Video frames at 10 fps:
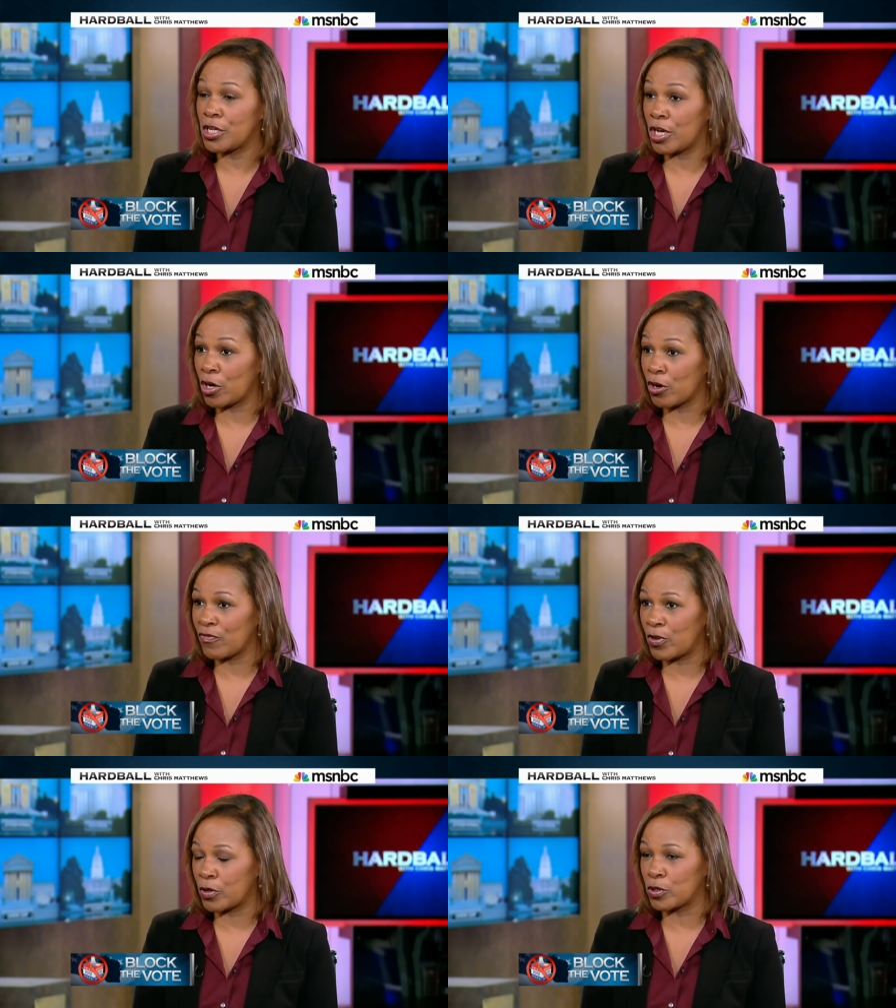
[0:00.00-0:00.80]

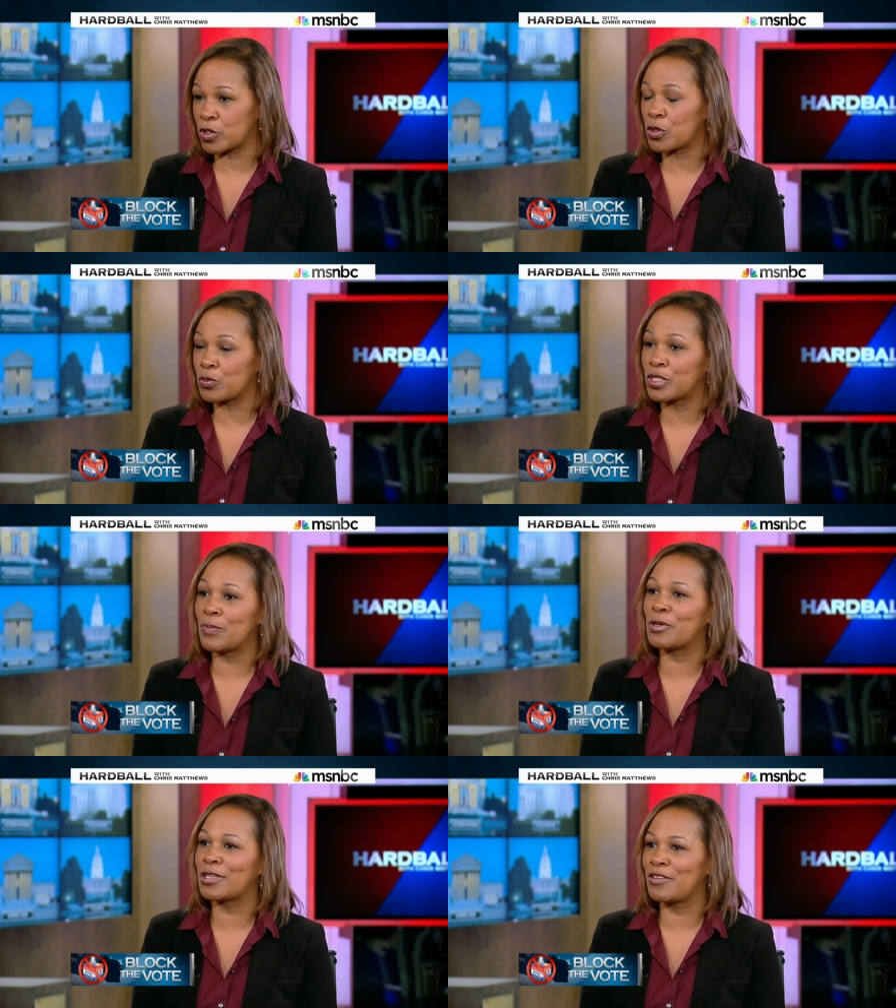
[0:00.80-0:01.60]
younger voters who
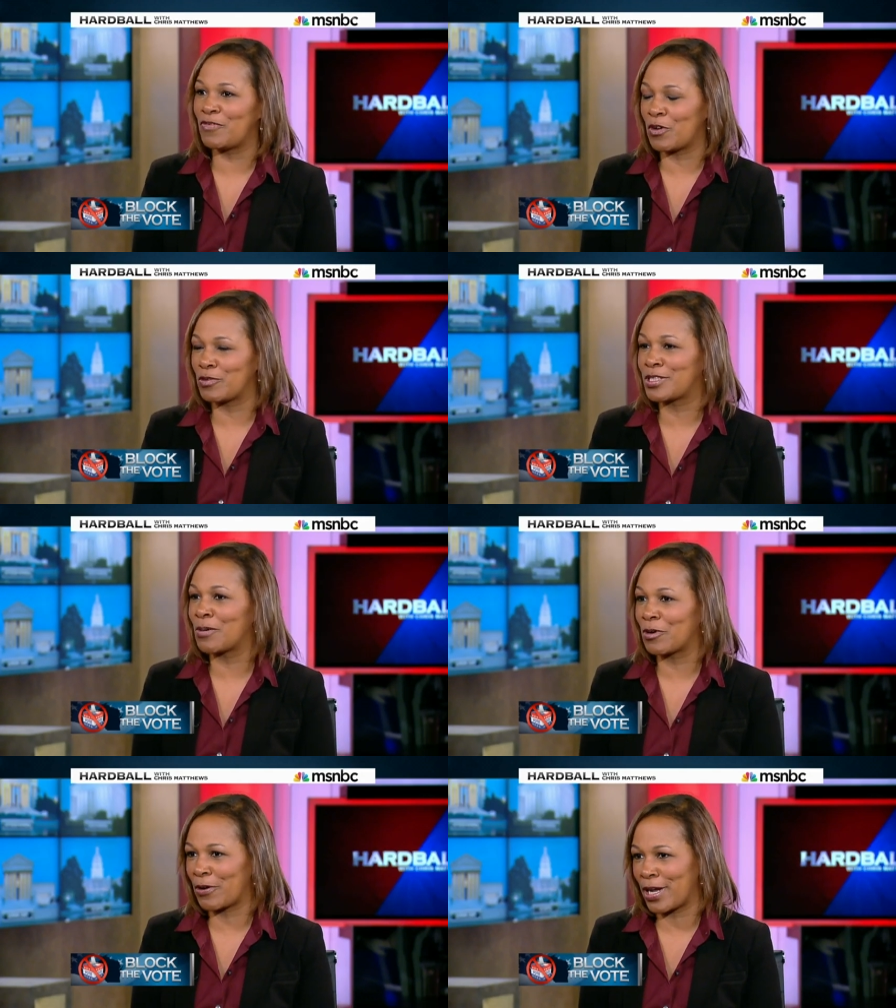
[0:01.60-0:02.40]
typically vote
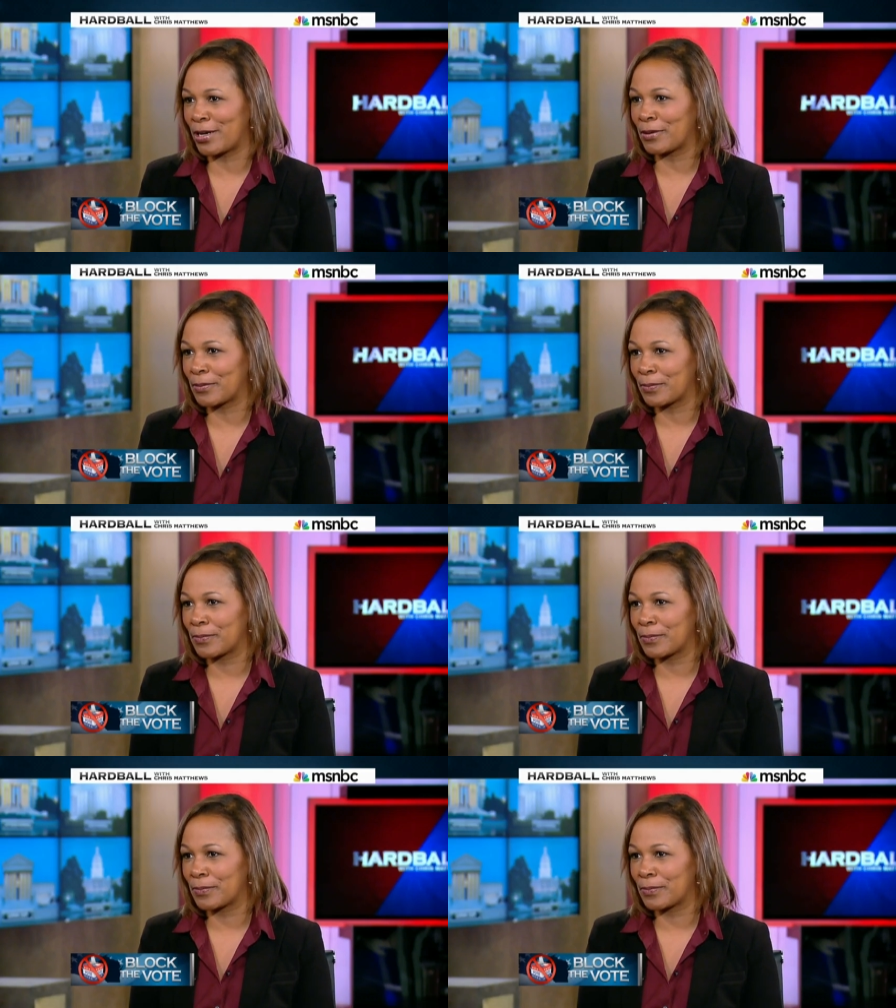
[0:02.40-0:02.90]
Democratic.